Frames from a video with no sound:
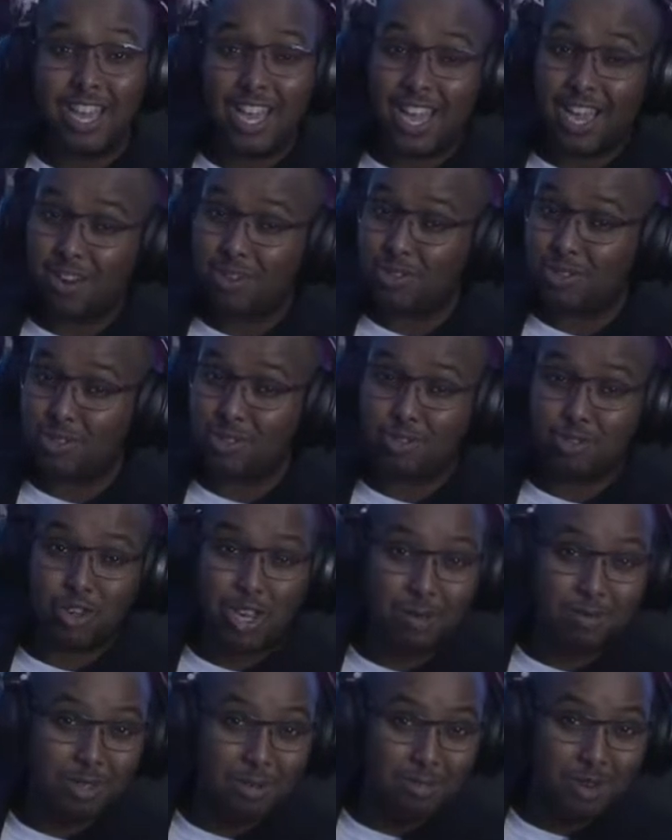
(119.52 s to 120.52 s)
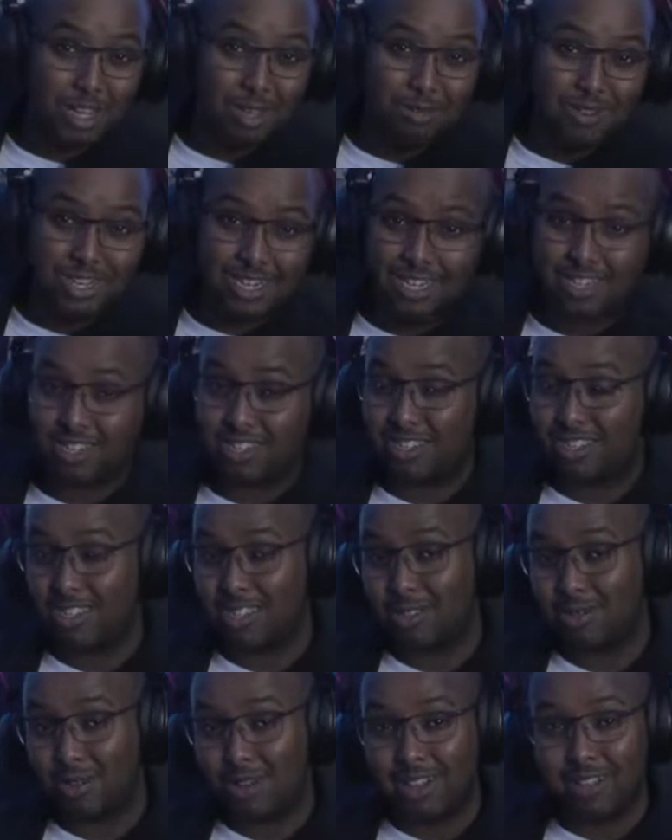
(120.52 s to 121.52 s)
And also drop some recommendations
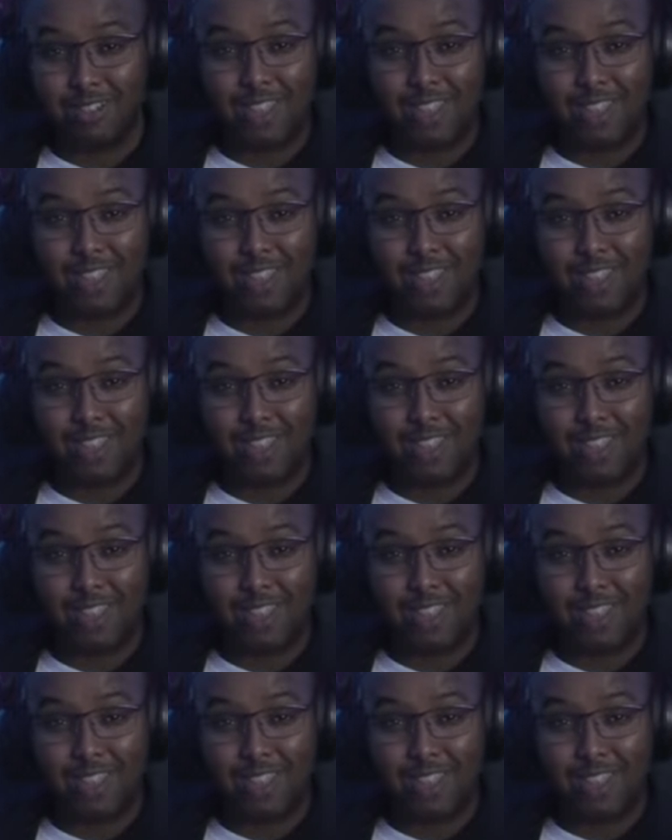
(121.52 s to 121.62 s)
as well.